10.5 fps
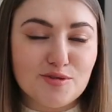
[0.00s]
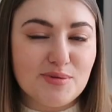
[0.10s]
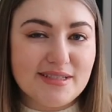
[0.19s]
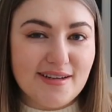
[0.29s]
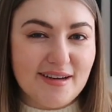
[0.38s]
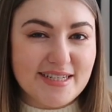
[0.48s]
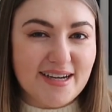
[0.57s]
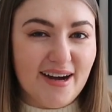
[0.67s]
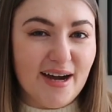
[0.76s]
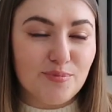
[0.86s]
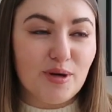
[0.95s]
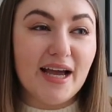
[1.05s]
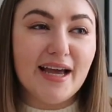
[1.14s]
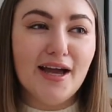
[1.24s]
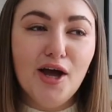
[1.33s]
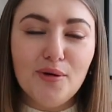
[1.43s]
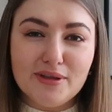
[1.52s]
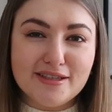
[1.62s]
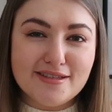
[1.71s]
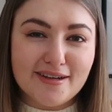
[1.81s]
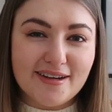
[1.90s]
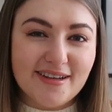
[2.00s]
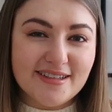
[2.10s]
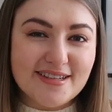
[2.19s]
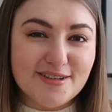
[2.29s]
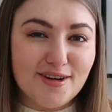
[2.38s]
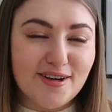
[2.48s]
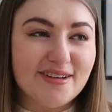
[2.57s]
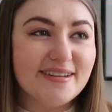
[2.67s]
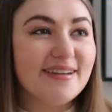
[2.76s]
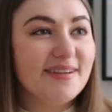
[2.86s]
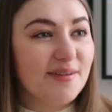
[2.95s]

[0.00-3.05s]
as we're starting our après with the sunglasses on,